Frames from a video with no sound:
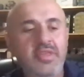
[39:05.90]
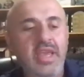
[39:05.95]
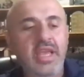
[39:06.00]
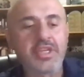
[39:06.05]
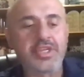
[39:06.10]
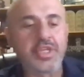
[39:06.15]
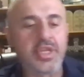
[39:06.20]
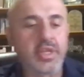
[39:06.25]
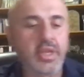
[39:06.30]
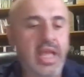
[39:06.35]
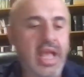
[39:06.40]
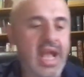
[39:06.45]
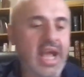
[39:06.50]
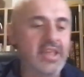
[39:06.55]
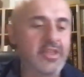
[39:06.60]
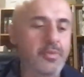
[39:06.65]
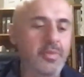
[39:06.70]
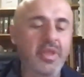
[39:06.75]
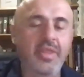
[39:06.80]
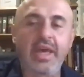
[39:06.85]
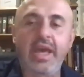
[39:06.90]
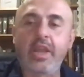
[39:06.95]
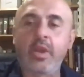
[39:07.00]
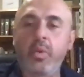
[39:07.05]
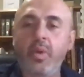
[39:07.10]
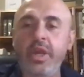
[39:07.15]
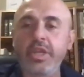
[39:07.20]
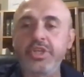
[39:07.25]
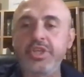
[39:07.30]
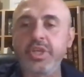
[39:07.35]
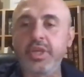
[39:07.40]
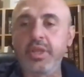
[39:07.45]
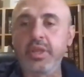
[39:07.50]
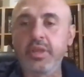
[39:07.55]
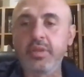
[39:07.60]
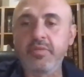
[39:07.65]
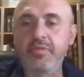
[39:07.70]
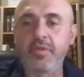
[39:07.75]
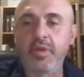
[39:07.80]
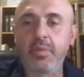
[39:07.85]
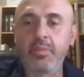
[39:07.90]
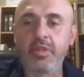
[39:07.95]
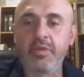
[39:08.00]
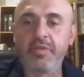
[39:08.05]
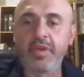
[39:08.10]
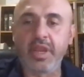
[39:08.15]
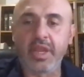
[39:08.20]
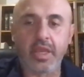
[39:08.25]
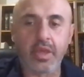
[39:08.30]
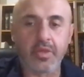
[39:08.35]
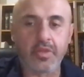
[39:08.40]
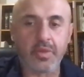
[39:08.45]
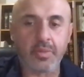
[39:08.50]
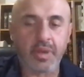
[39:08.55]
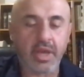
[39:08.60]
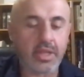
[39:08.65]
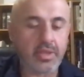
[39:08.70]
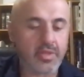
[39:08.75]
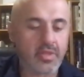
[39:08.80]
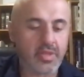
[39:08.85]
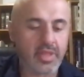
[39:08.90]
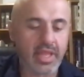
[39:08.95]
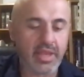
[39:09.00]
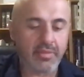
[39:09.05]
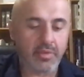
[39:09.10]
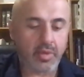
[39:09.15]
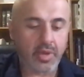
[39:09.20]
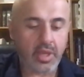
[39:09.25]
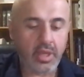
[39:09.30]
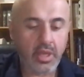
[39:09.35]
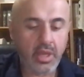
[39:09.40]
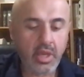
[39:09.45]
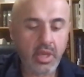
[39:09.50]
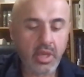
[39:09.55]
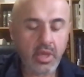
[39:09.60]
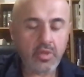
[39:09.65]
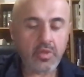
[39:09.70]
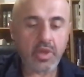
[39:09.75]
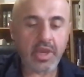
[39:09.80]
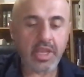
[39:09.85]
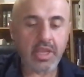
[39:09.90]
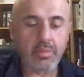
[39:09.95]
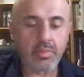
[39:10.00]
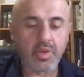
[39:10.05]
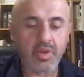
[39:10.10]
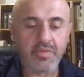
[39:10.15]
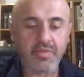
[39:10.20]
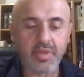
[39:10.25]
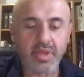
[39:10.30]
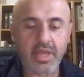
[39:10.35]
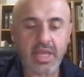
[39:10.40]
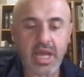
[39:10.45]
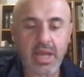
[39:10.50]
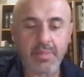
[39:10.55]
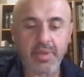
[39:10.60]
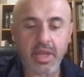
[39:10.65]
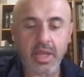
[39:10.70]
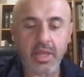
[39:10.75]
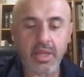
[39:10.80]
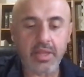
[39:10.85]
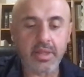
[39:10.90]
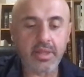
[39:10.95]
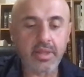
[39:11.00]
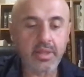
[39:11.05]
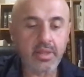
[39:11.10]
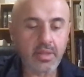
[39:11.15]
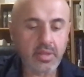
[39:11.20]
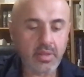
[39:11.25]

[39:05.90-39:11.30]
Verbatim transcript: session, ask me that question from Leviticus about slavery so I can briefly comment on it.